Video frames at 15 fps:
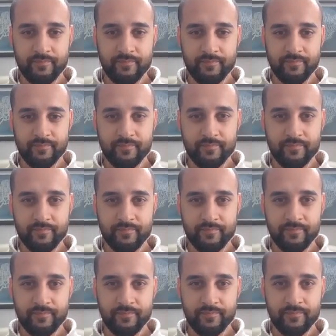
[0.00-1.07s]

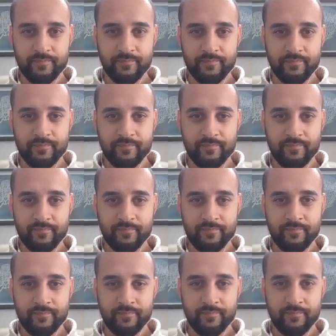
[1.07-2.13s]

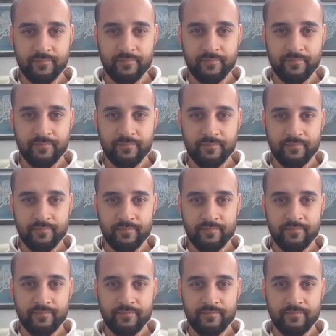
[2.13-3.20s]

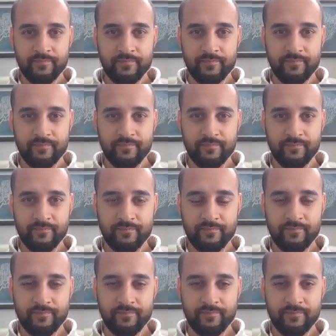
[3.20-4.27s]

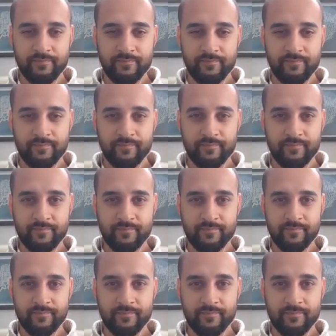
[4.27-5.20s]
This person isn't speaking.